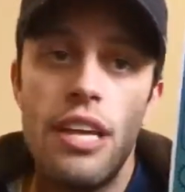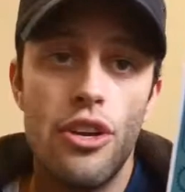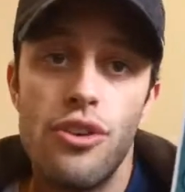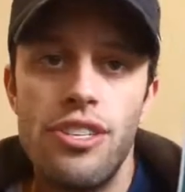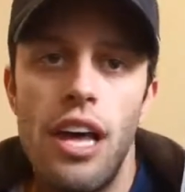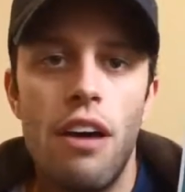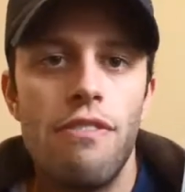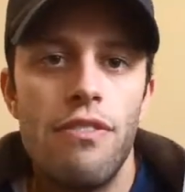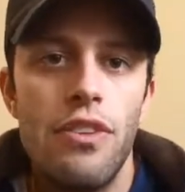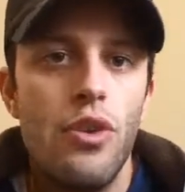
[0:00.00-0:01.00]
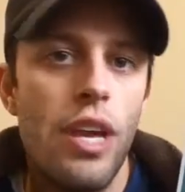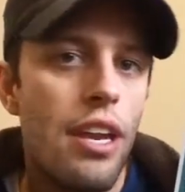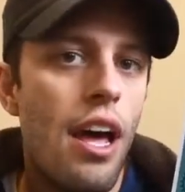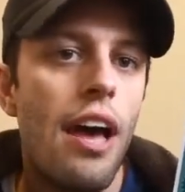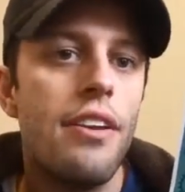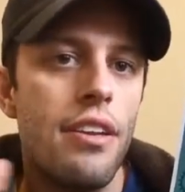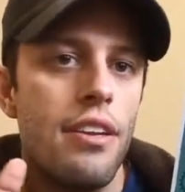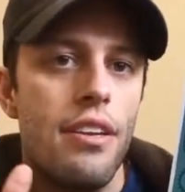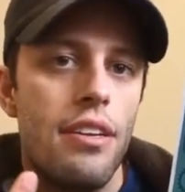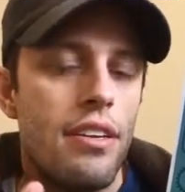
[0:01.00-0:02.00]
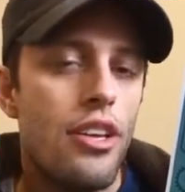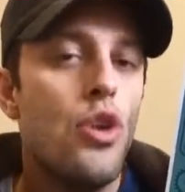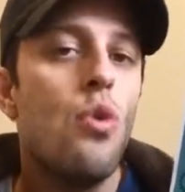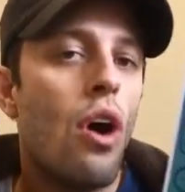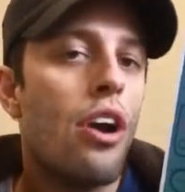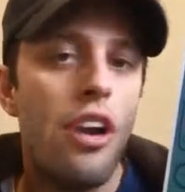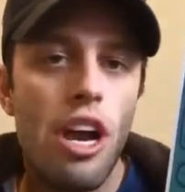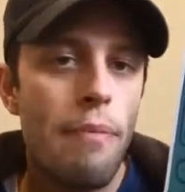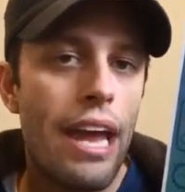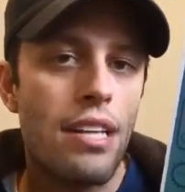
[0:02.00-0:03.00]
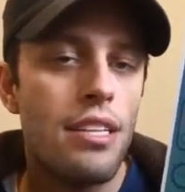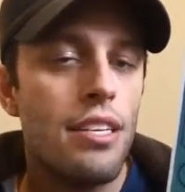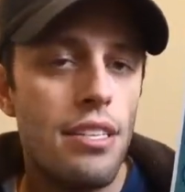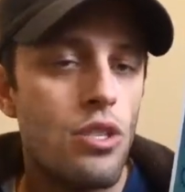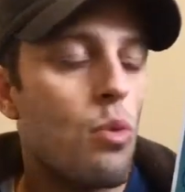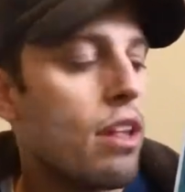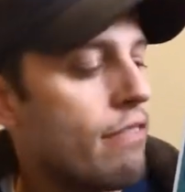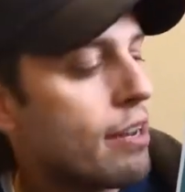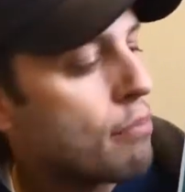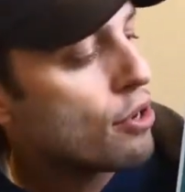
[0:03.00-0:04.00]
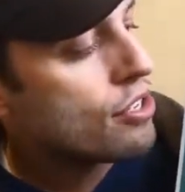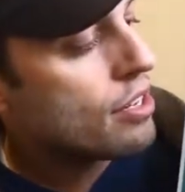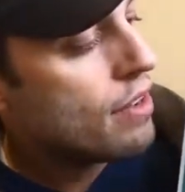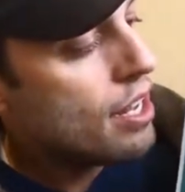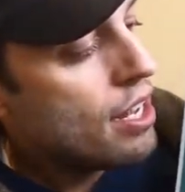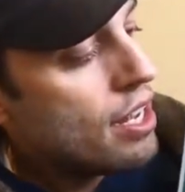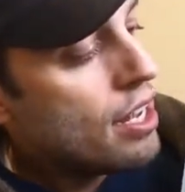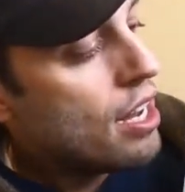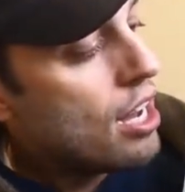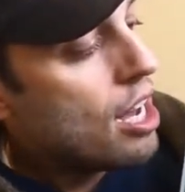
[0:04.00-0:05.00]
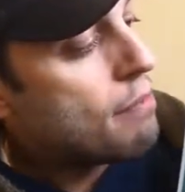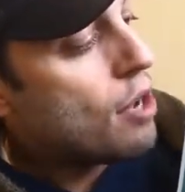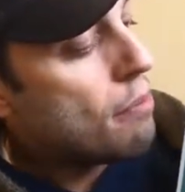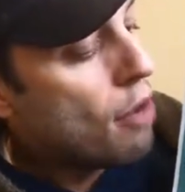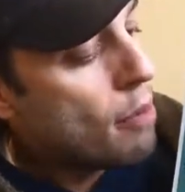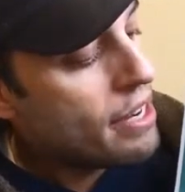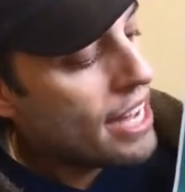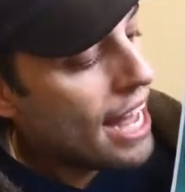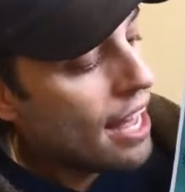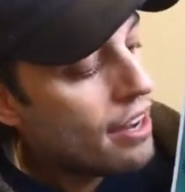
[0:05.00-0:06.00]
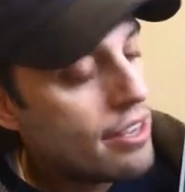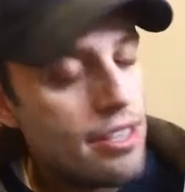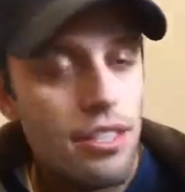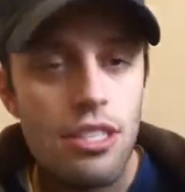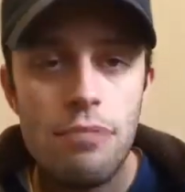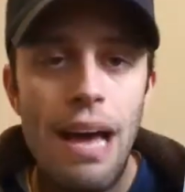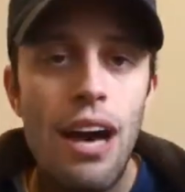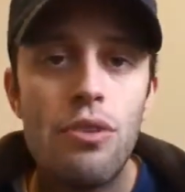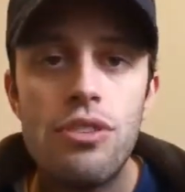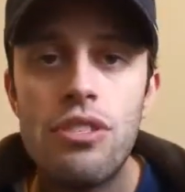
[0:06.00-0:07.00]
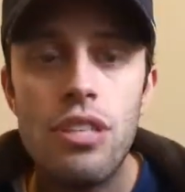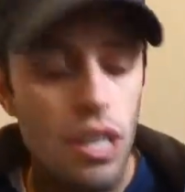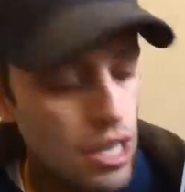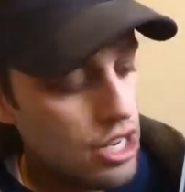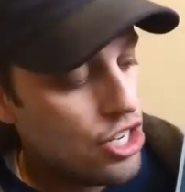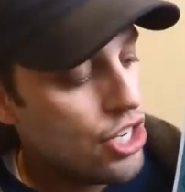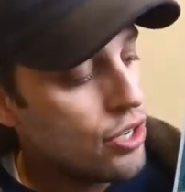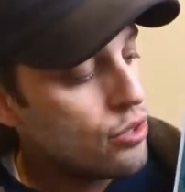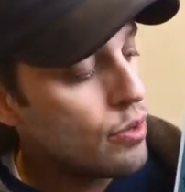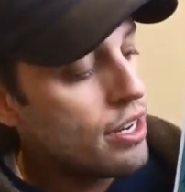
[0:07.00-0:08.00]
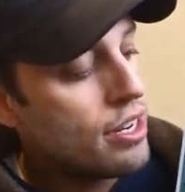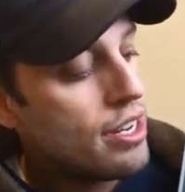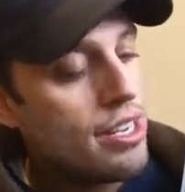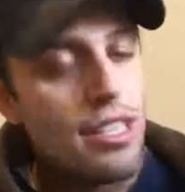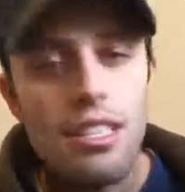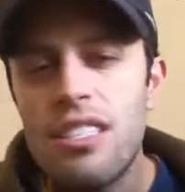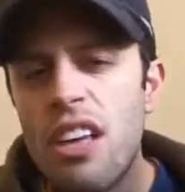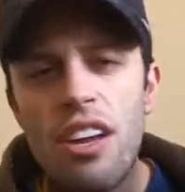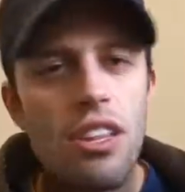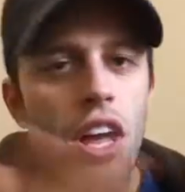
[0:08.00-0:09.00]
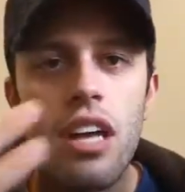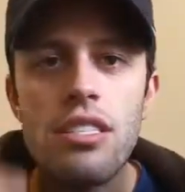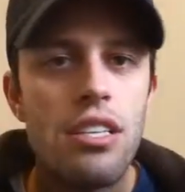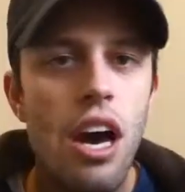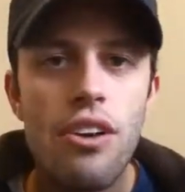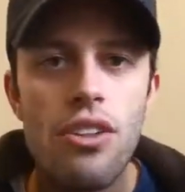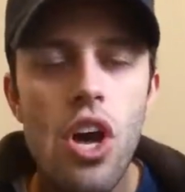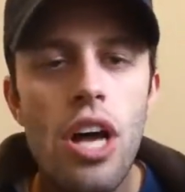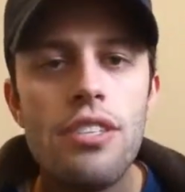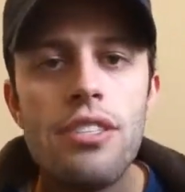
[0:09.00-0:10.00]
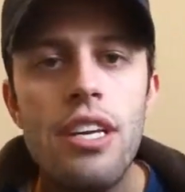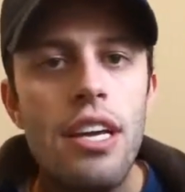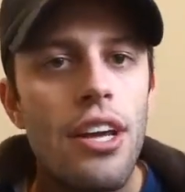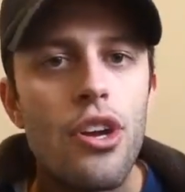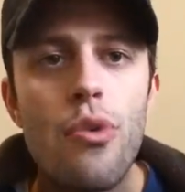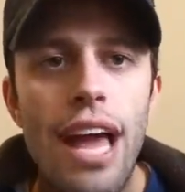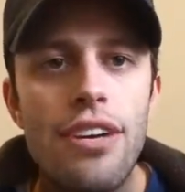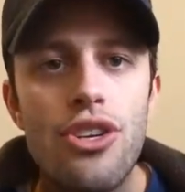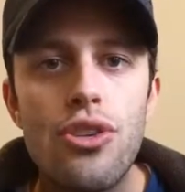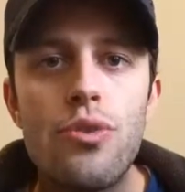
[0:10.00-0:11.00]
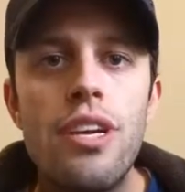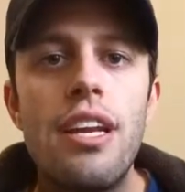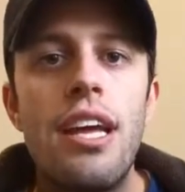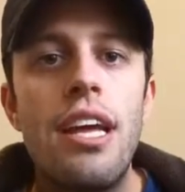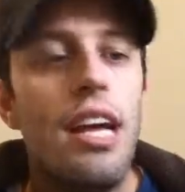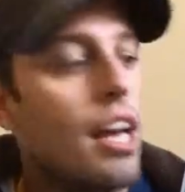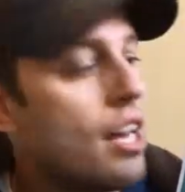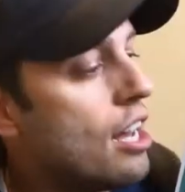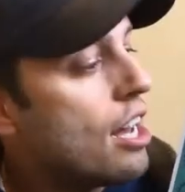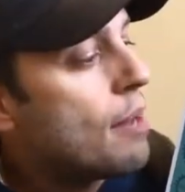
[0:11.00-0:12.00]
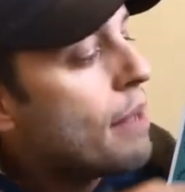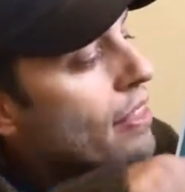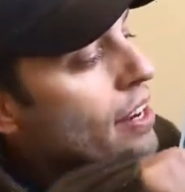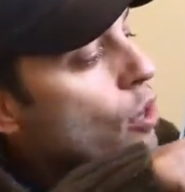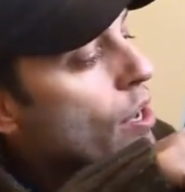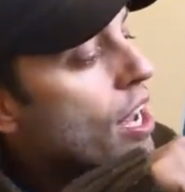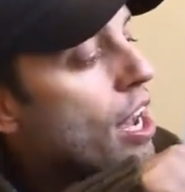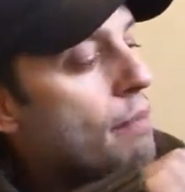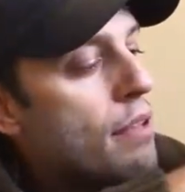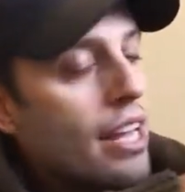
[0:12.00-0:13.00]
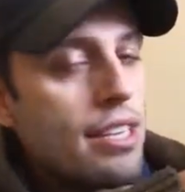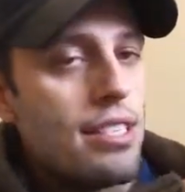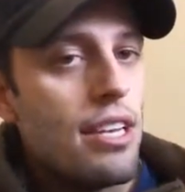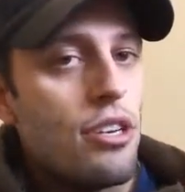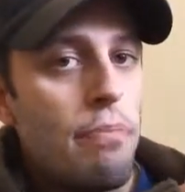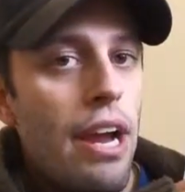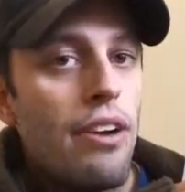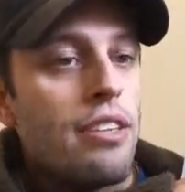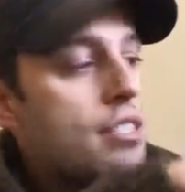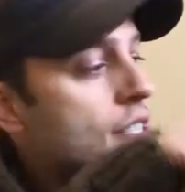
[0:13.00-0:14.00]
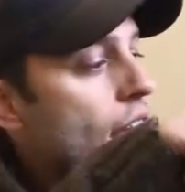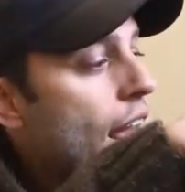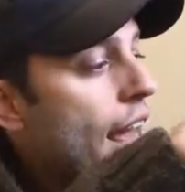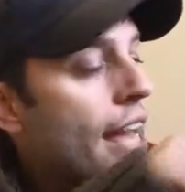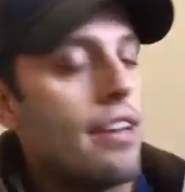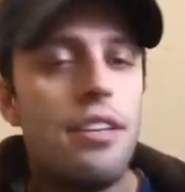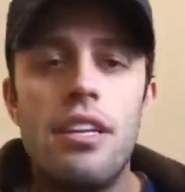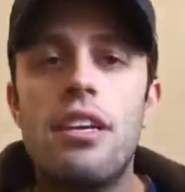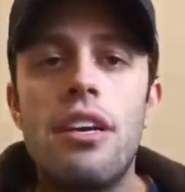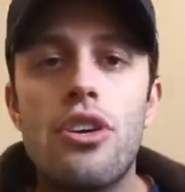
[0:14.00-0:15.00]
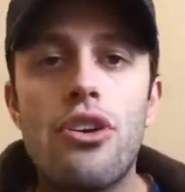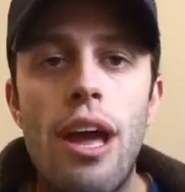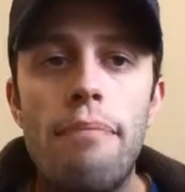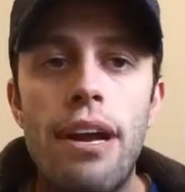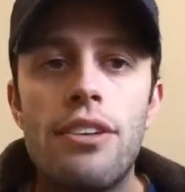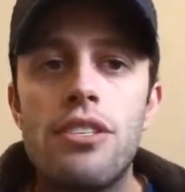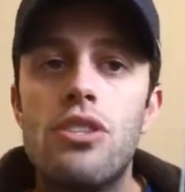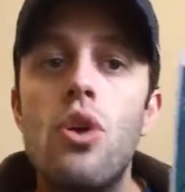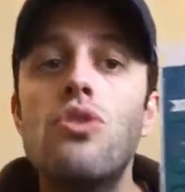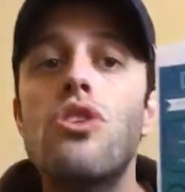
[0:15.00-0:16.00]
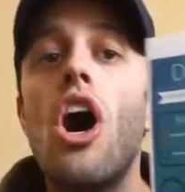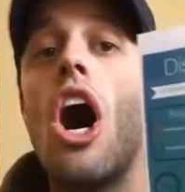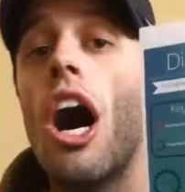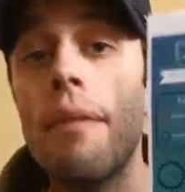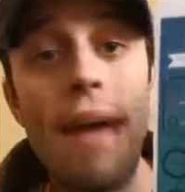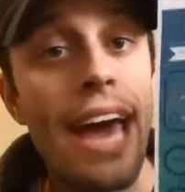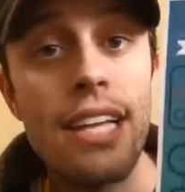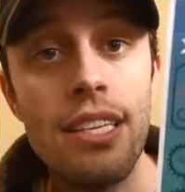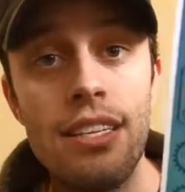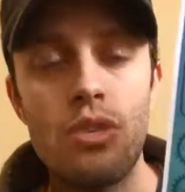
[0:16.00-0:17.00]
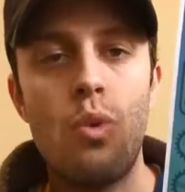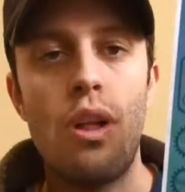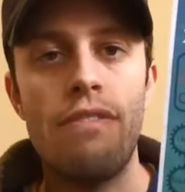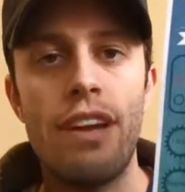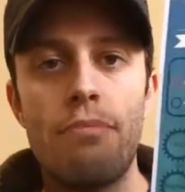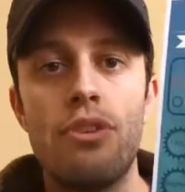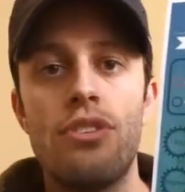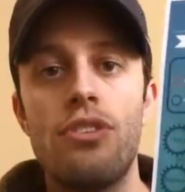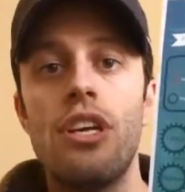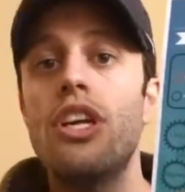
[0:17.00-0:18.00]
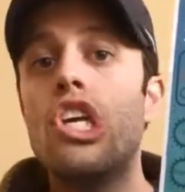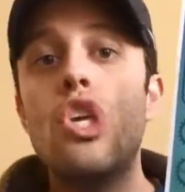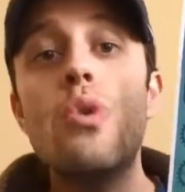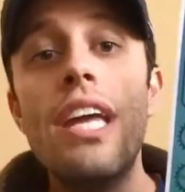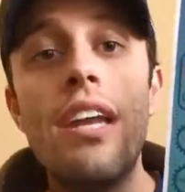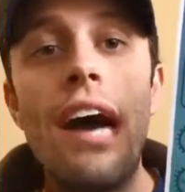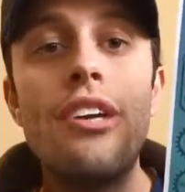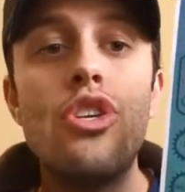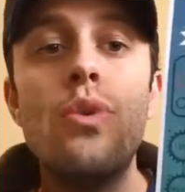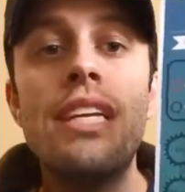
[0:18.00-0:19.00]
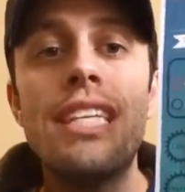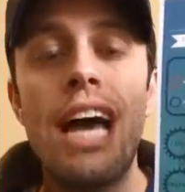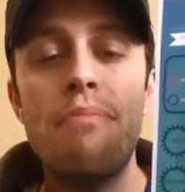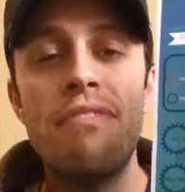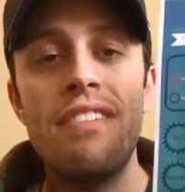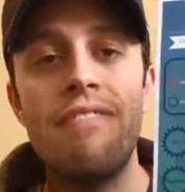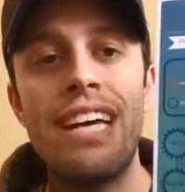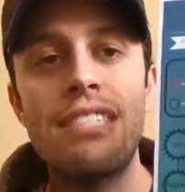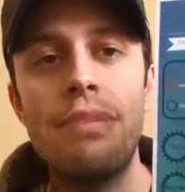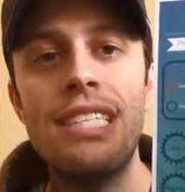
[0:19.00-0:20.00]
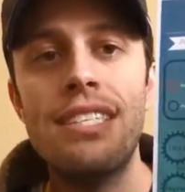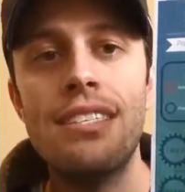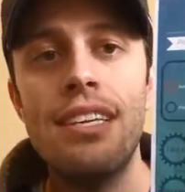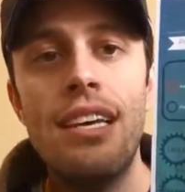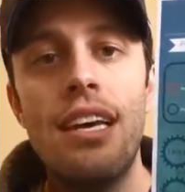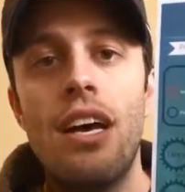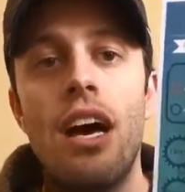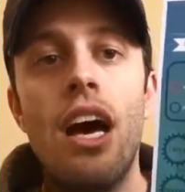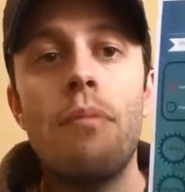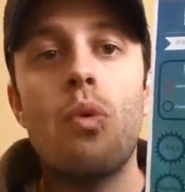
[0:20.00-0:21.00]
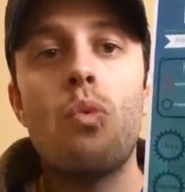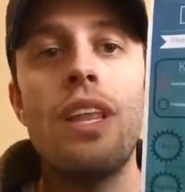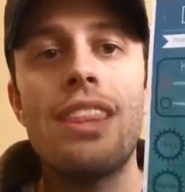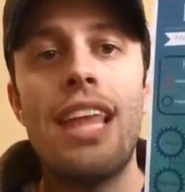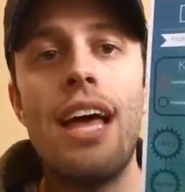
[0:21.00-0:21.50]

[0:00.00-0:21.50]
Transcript: that yourself, you are an automatically disqualified person. Mom and dad, spouse, children, son-in-laws, daughter-in-laws, grandchildren, and then going up, like I said, your parents and your grandparents. Those are automatically disqualified persons. You cannot do any type of investments with